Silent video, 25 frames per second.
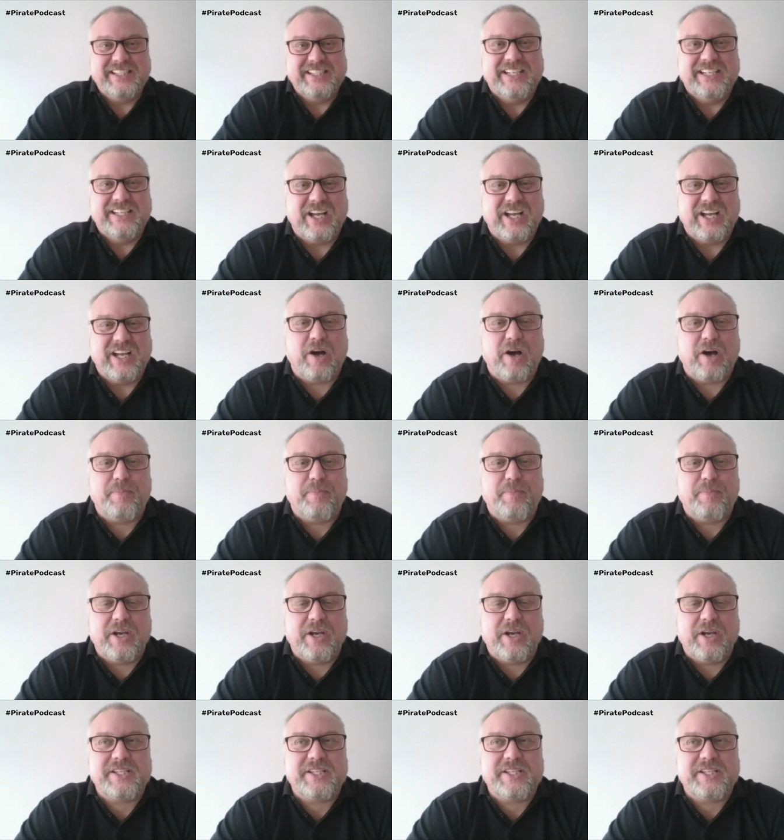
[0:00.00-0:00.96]
Oh, boy,
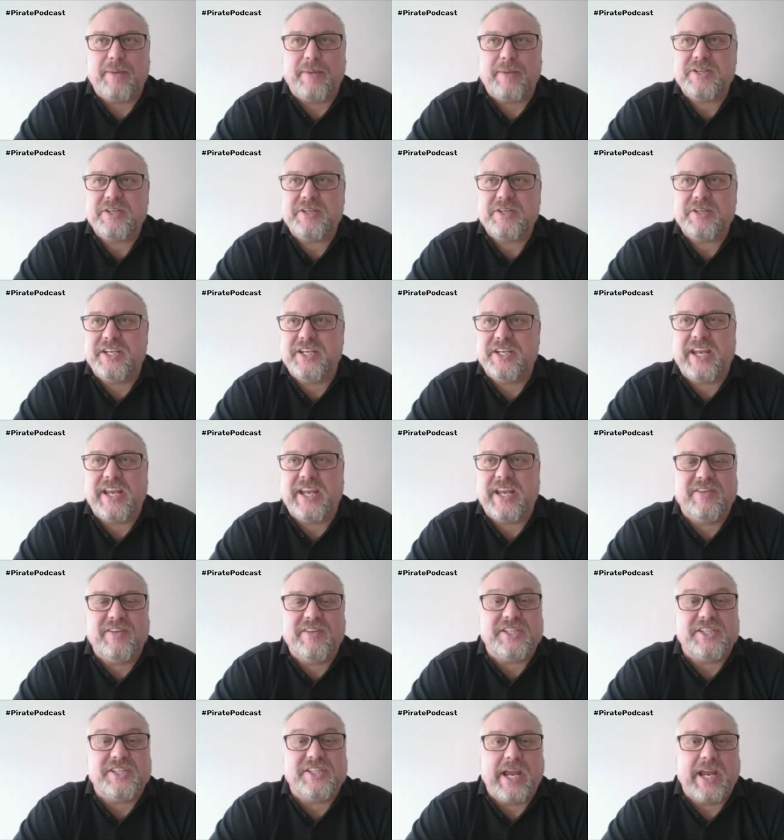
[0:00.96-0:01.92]
happy St David's
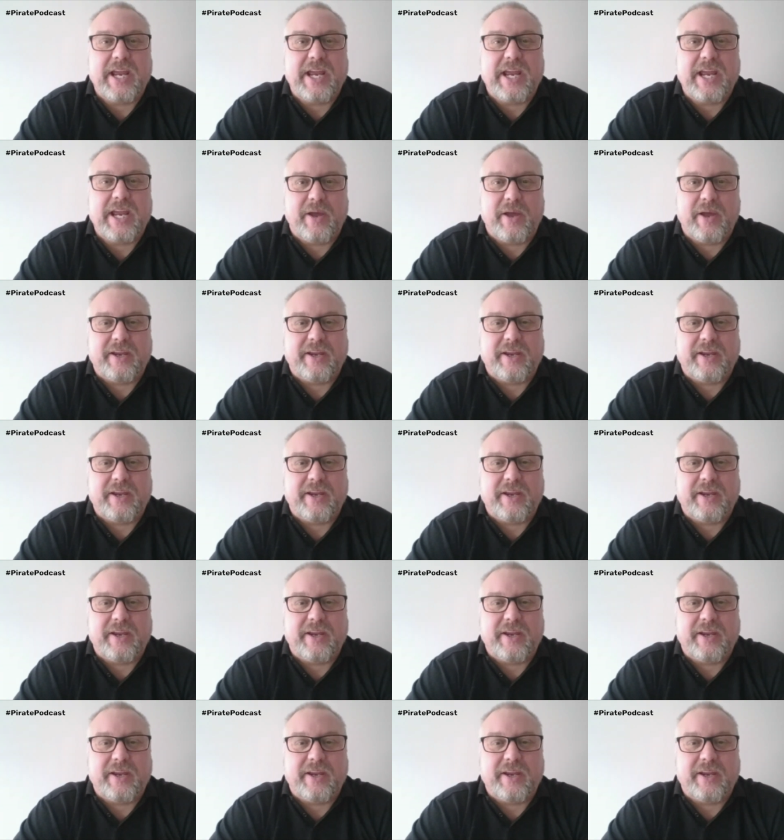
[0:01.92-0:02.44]
Day anyway.